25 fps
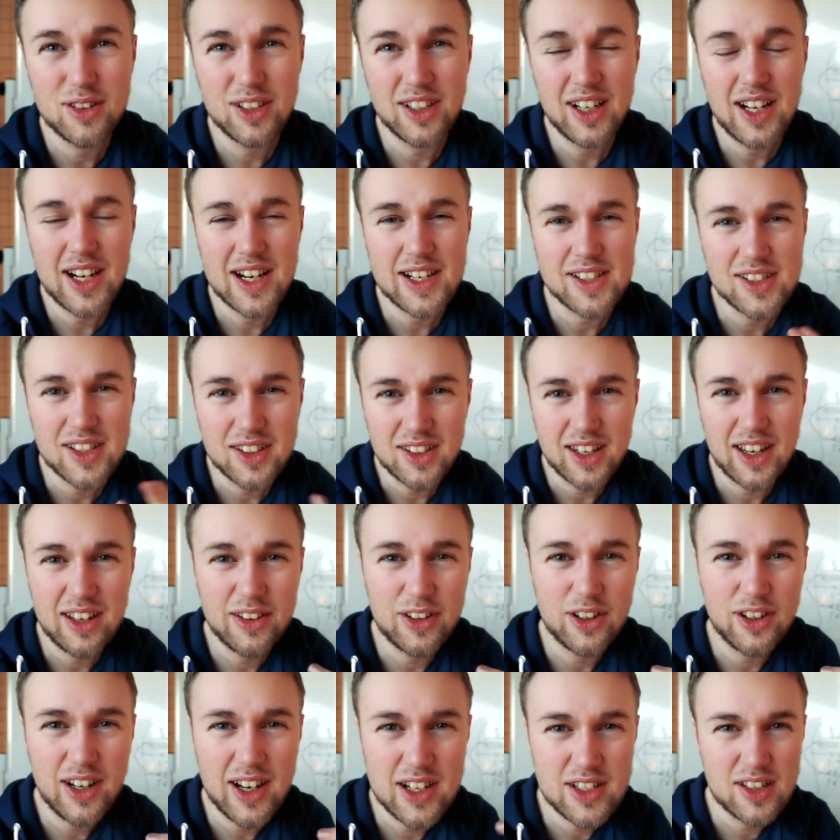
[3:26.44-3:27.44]
to their eyes,
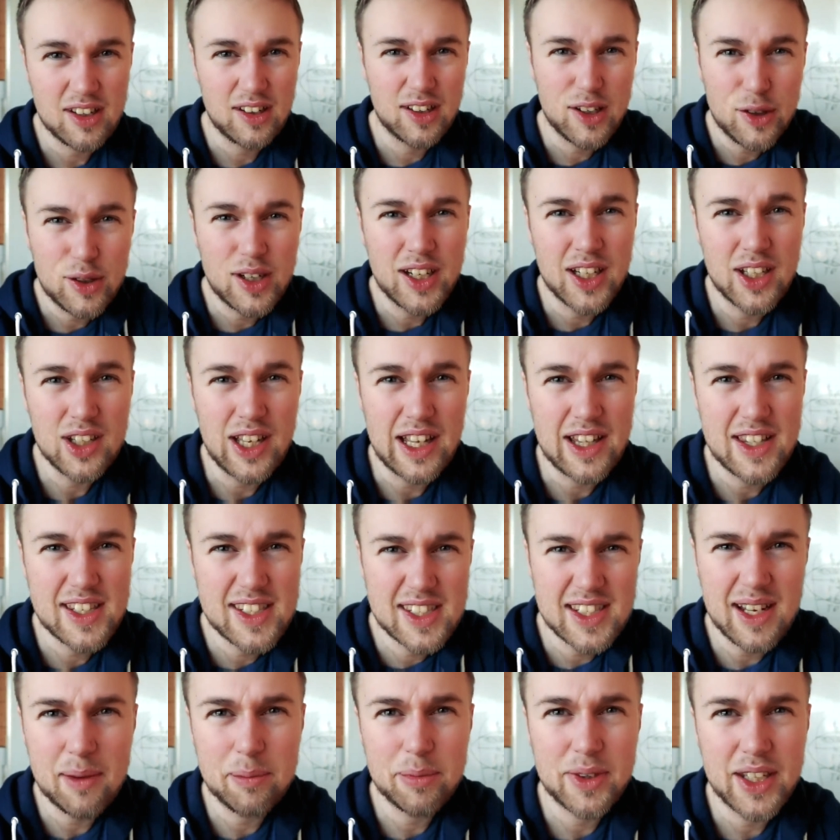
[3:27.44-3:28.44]
that their eyes are looking at
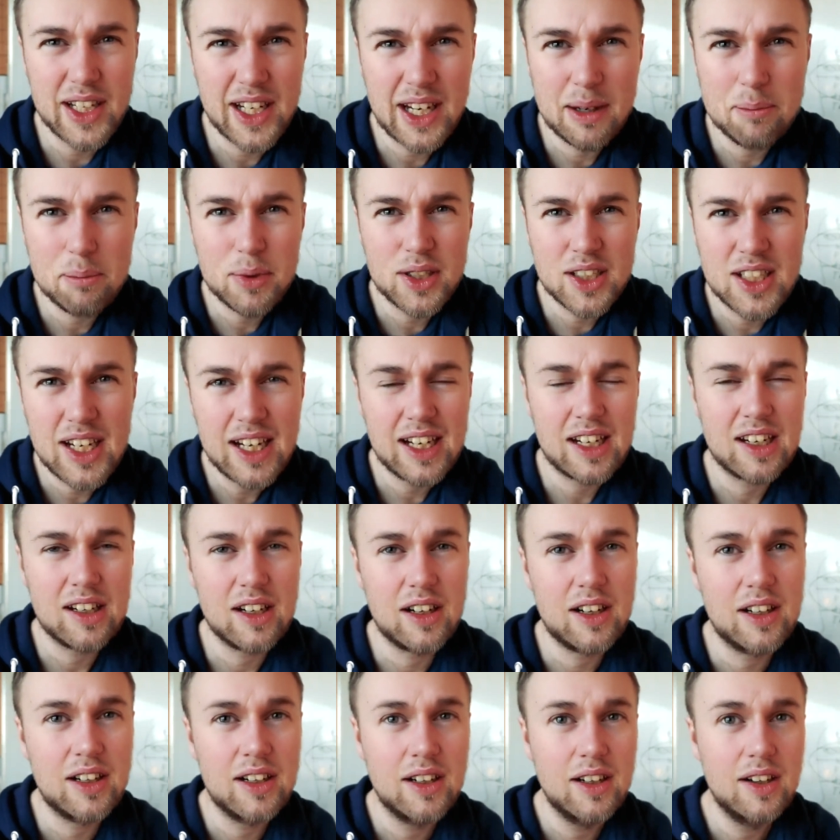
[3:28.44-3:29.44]
something in
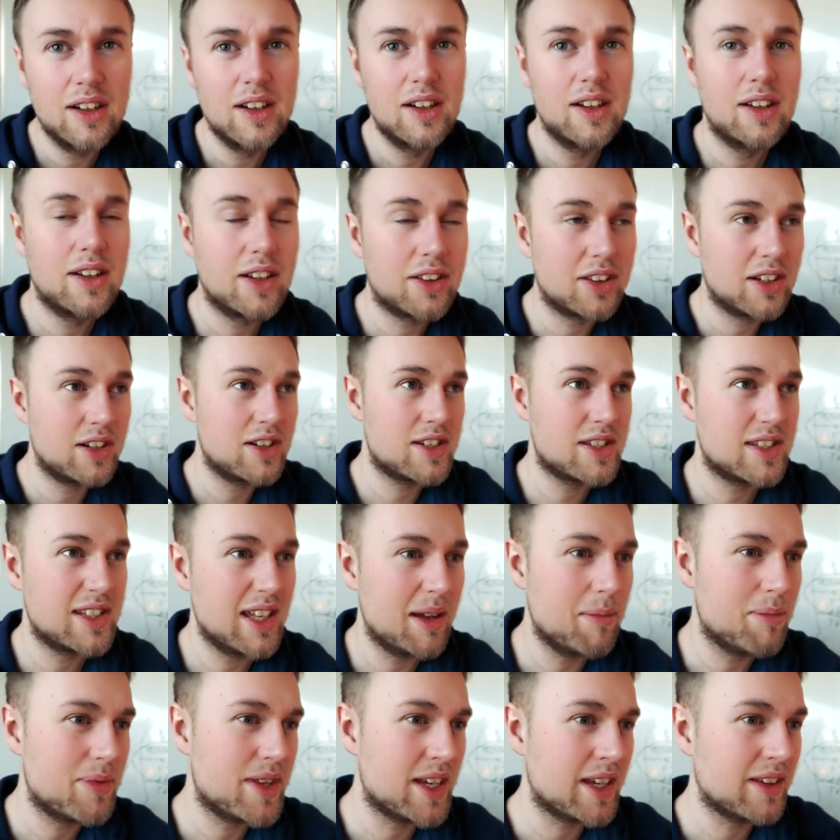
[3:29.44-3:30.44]
particular, that there's
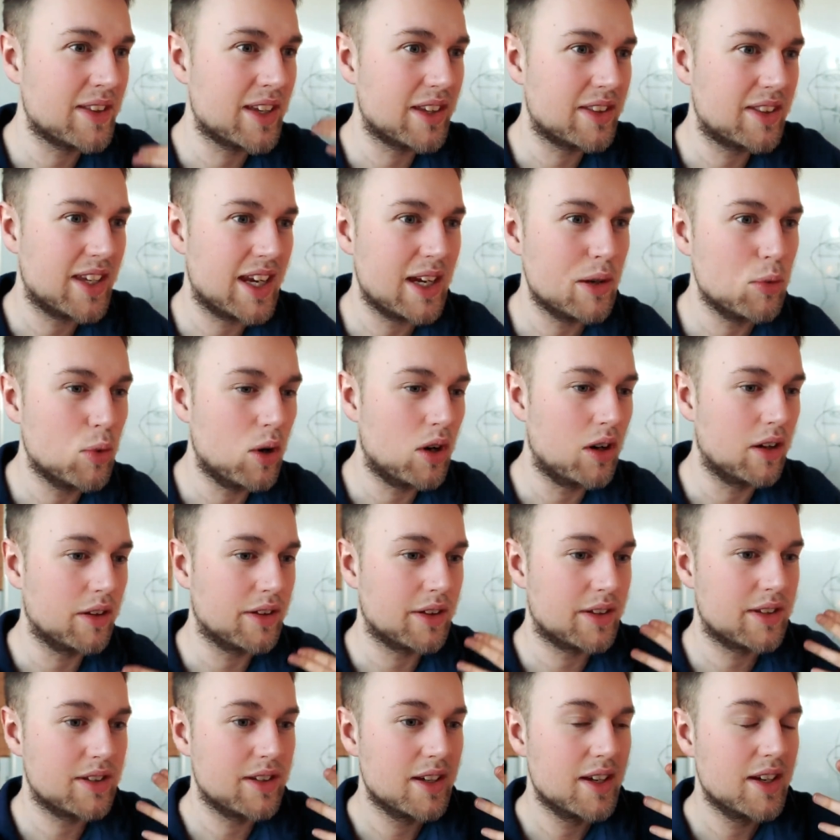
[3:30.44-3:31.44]
something that they
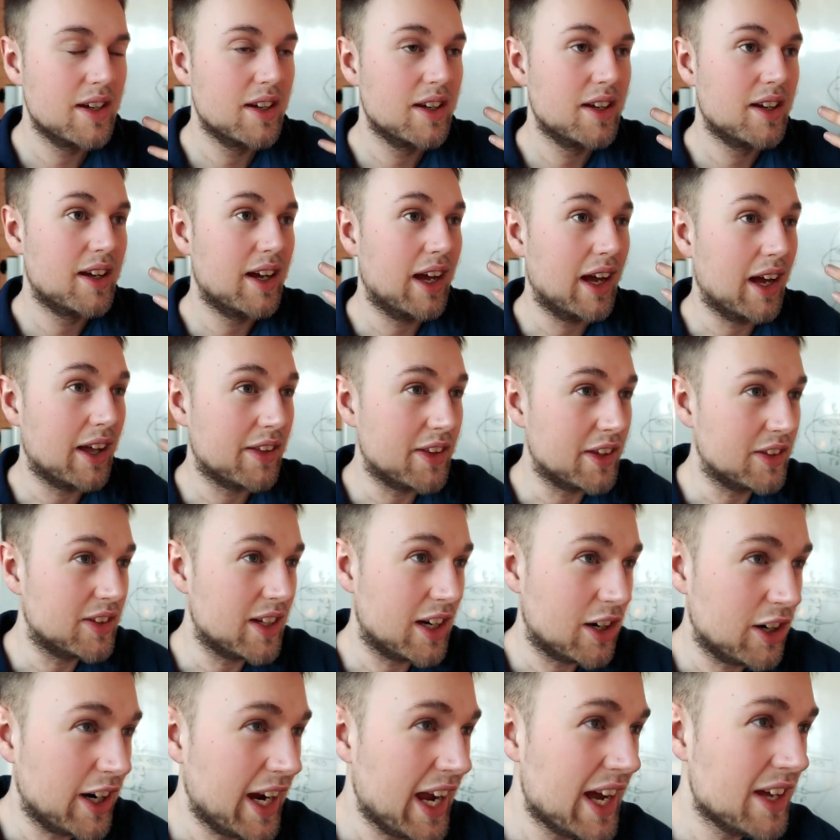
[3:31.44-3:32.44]
want, that
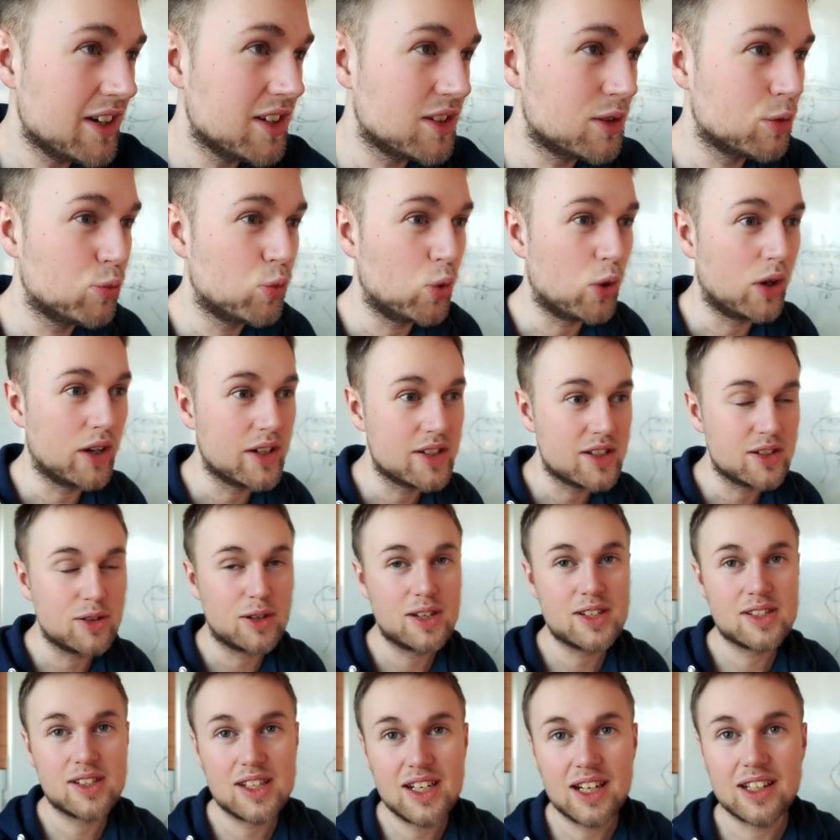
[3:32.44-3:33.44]
they are headed towards. You
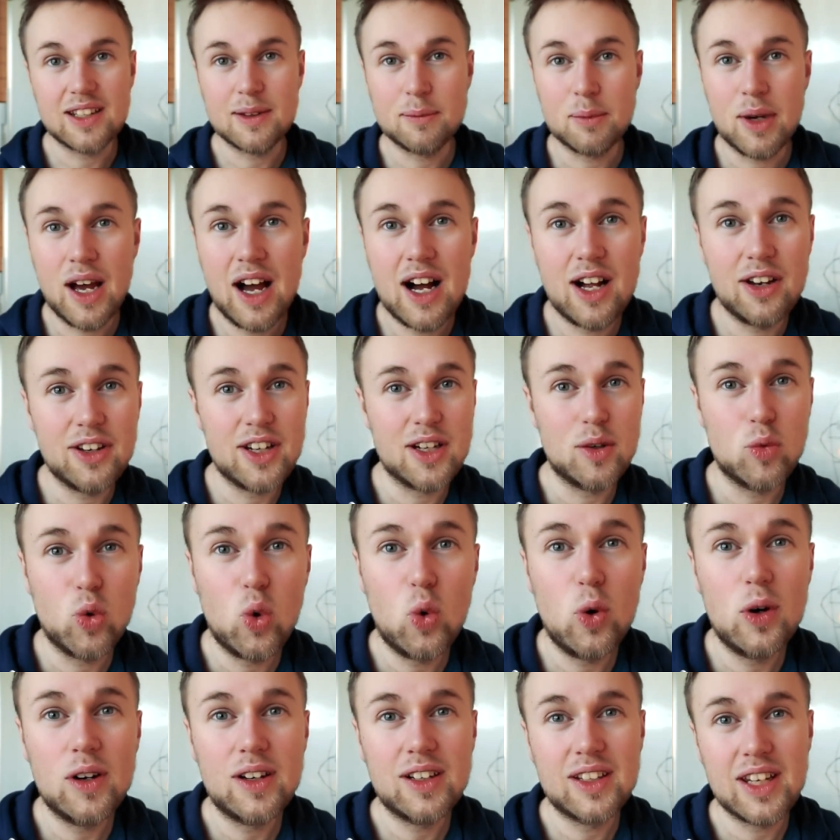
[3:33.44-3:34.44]
can see that in how they
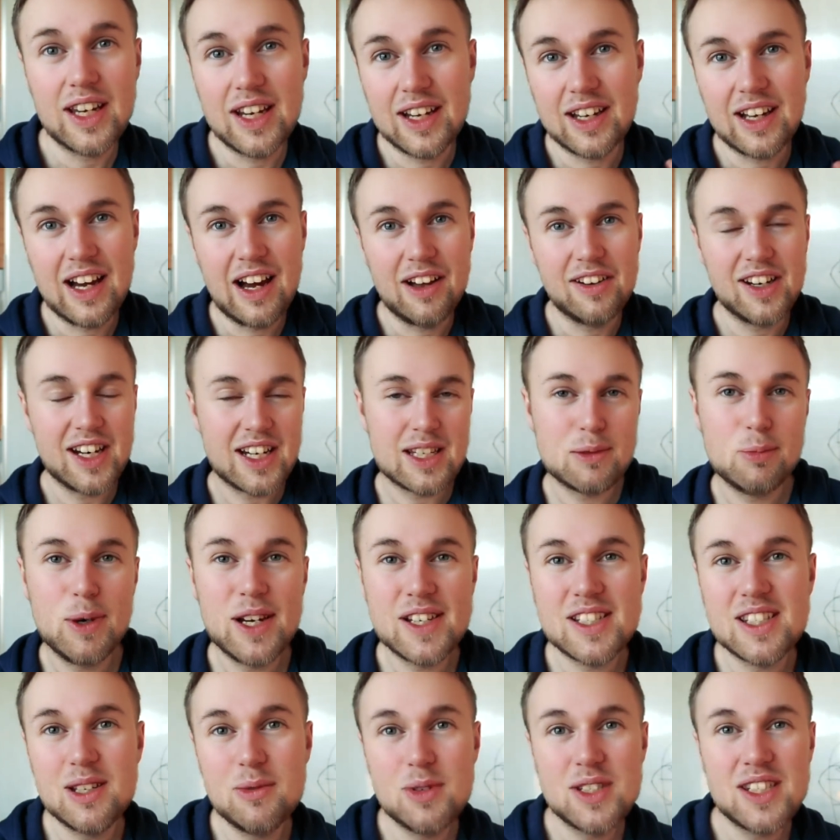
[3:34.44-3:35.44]
walk, how they
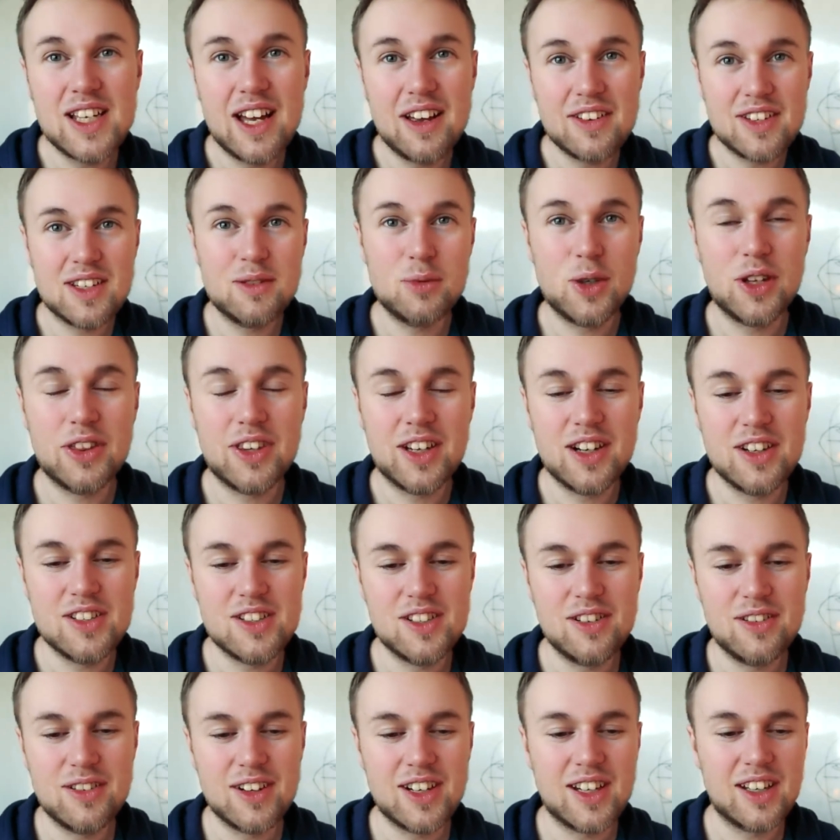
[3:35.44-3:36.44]
express themselves, and what they're
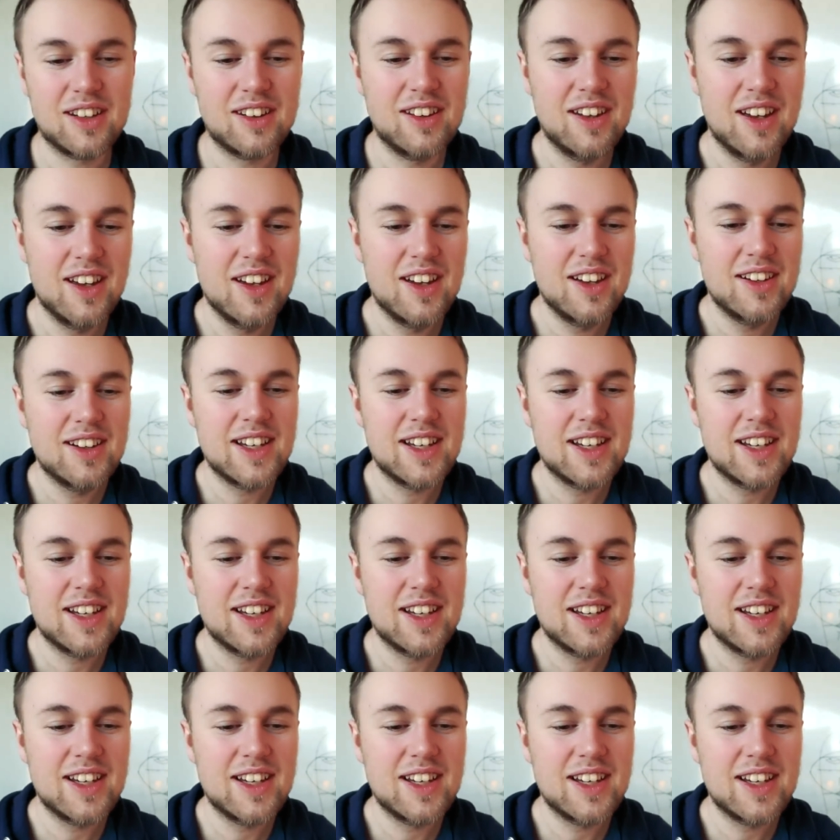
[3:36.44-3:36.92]
doing.